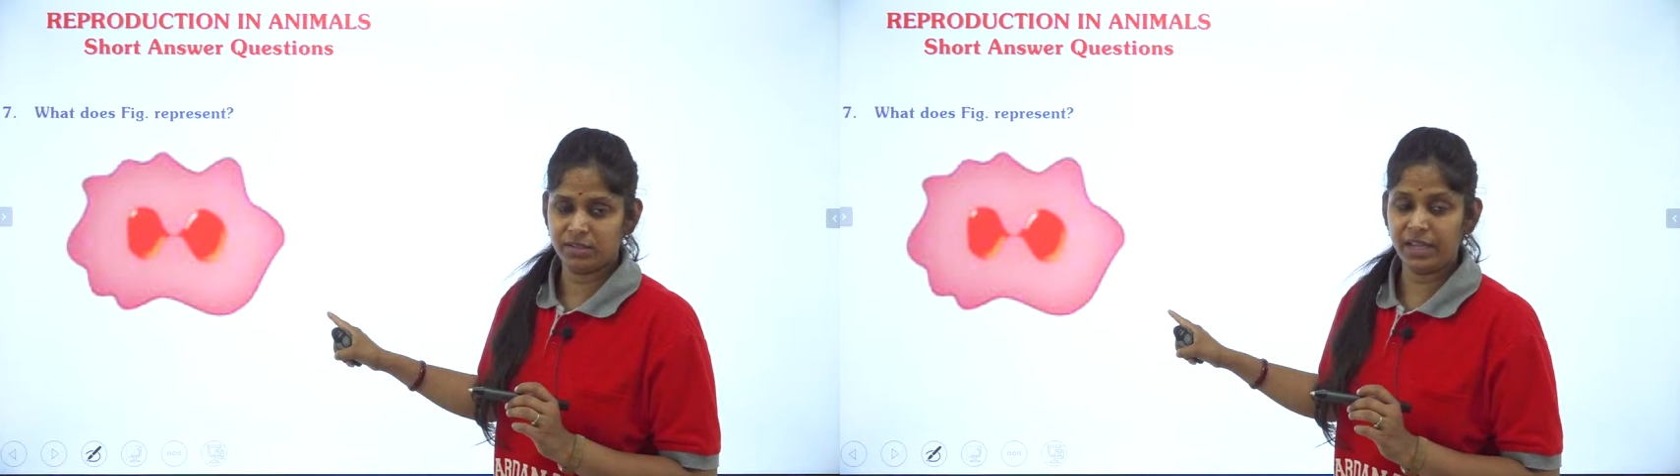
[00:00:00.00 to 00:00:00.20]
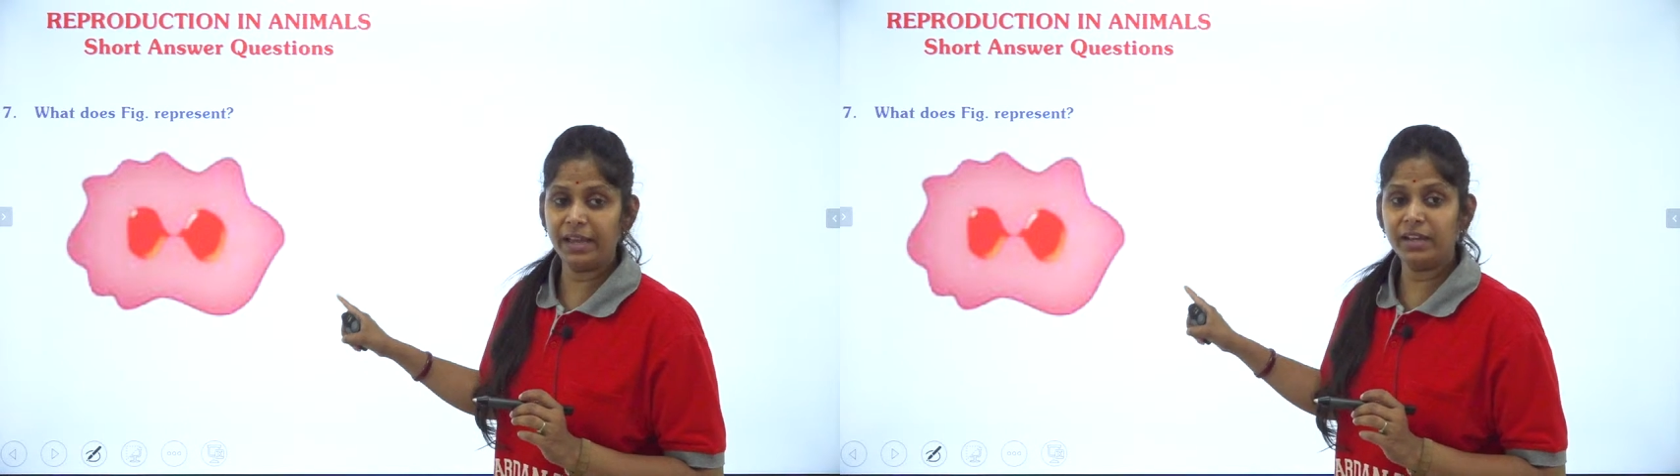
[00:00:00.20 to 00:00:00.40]

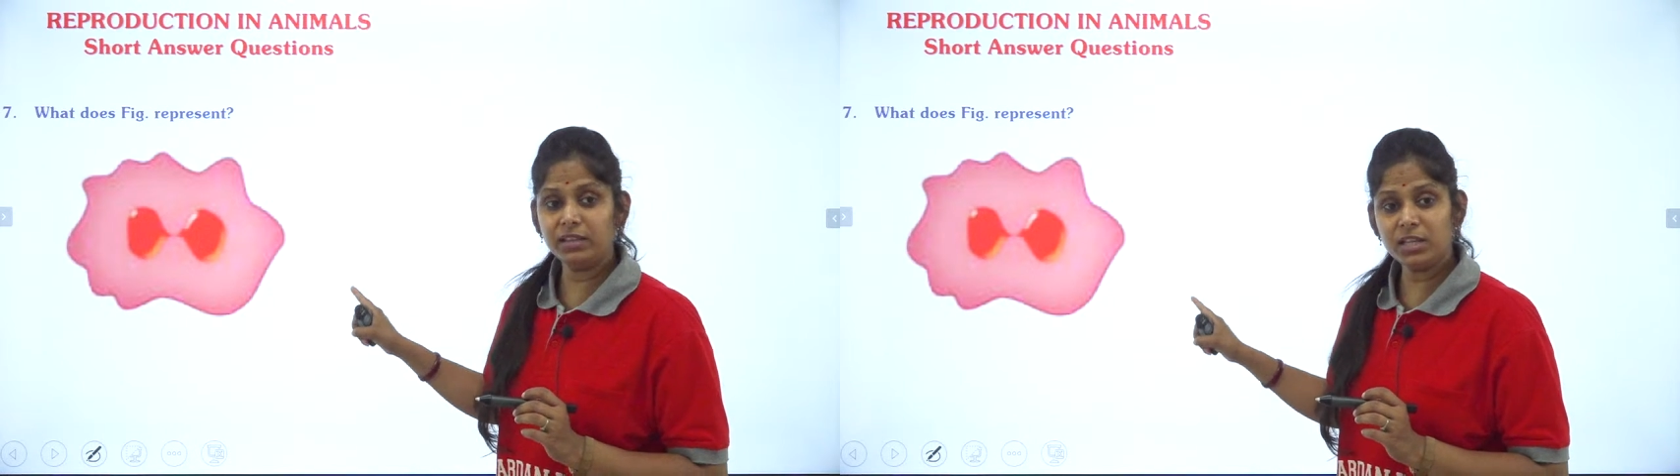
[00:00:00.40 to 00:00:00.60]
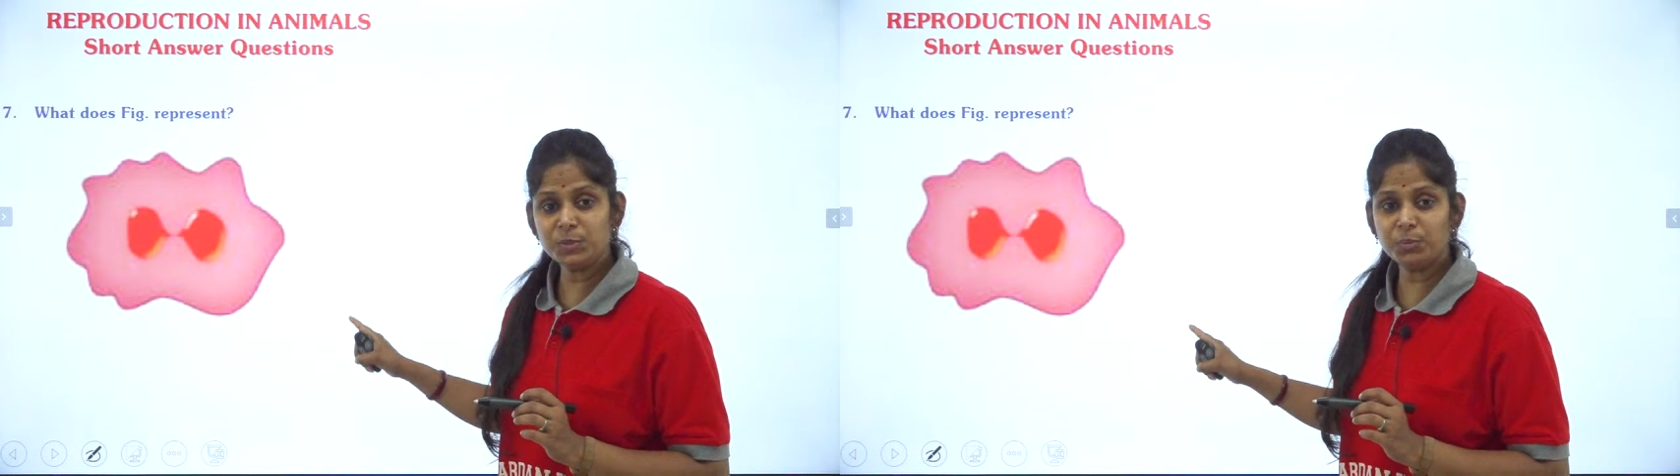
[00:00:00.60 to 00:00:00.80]
and
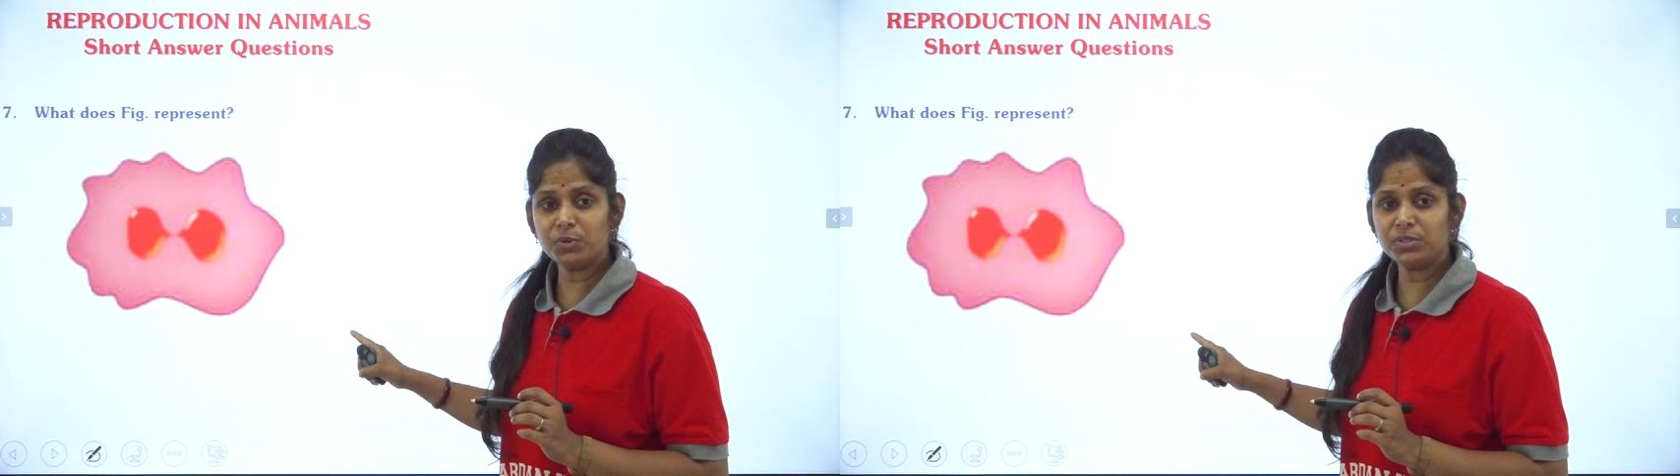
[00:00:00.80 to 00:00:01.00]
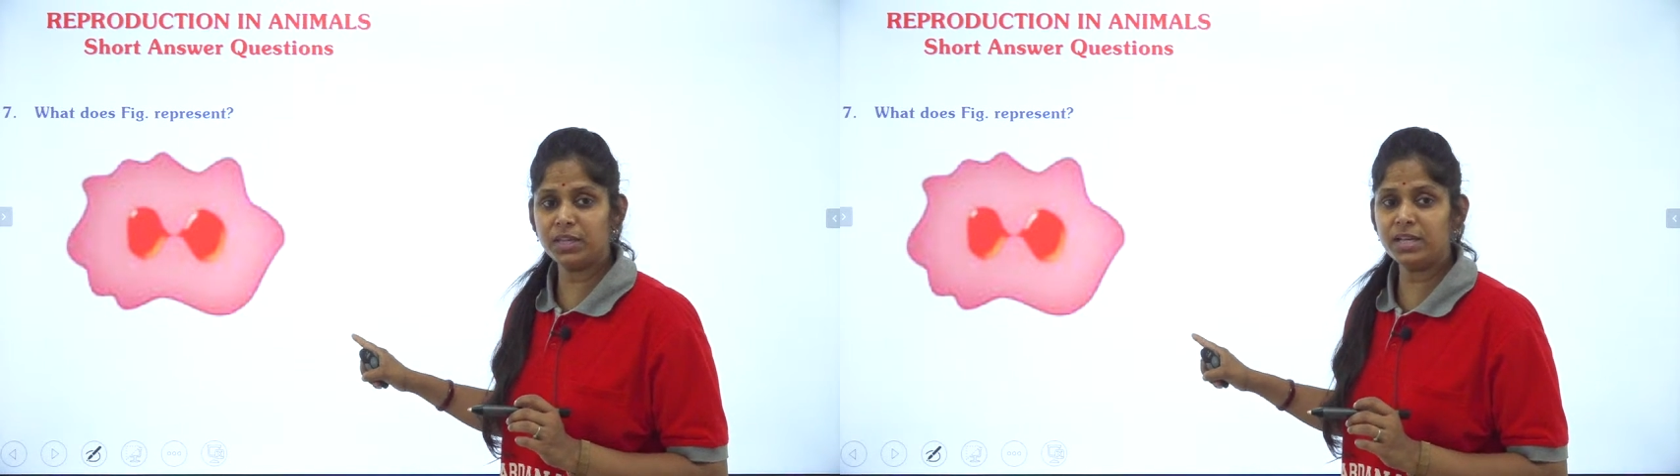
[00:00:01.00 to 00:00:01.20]
in this
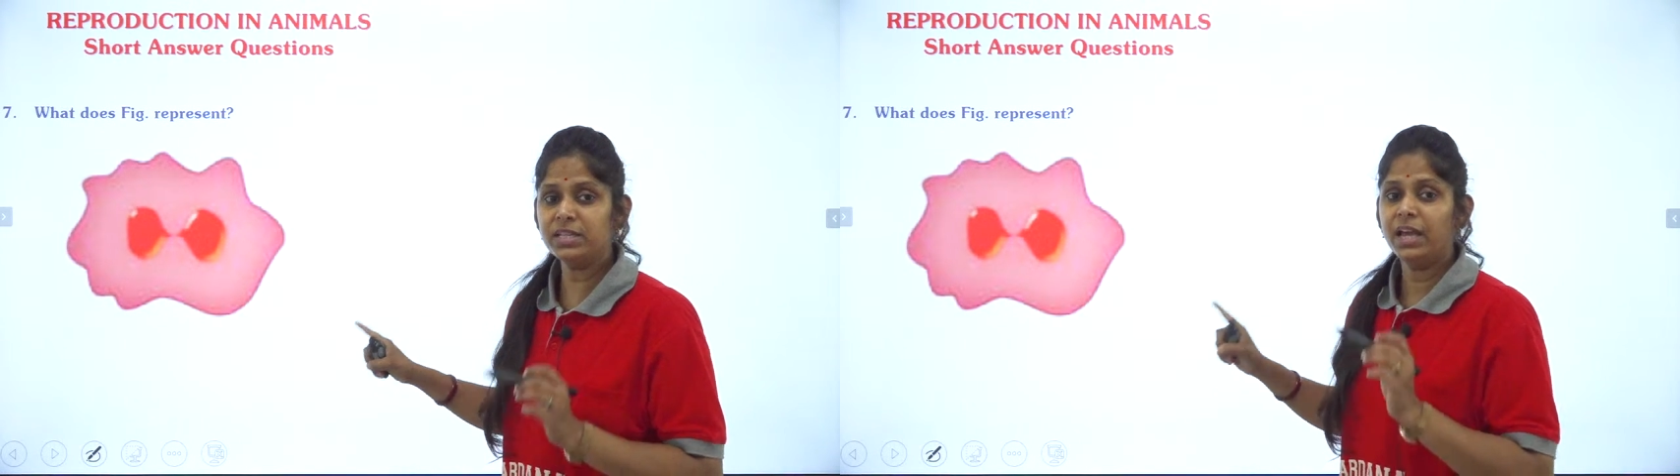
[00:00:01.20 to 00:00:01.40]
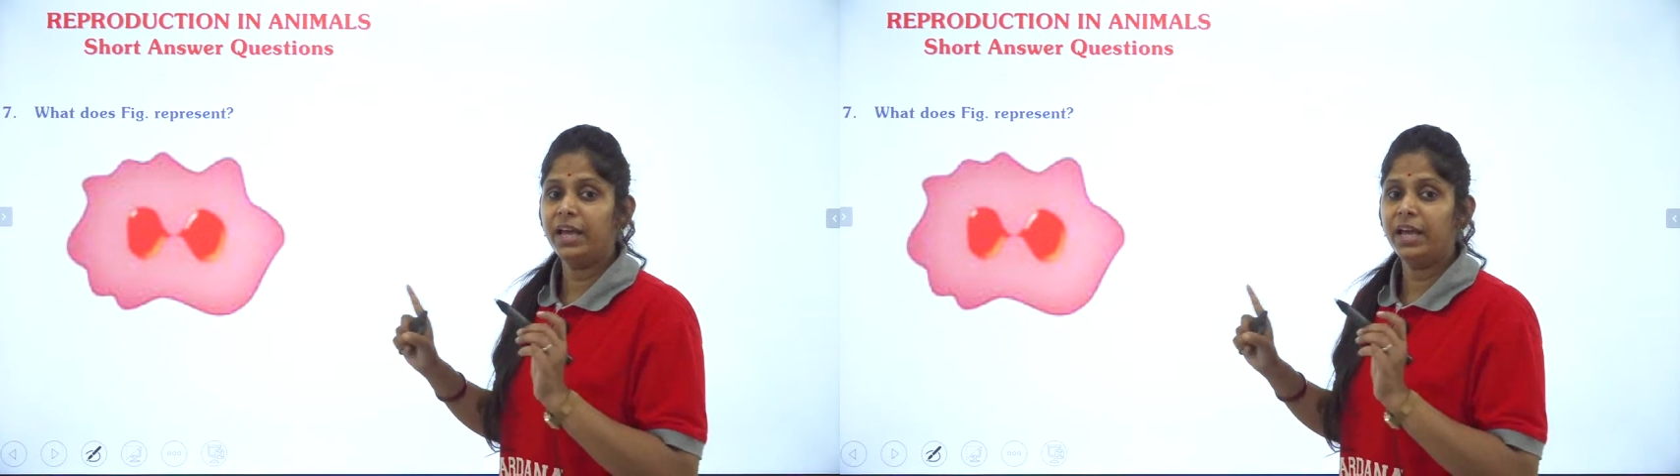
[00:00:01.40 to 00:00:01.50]
process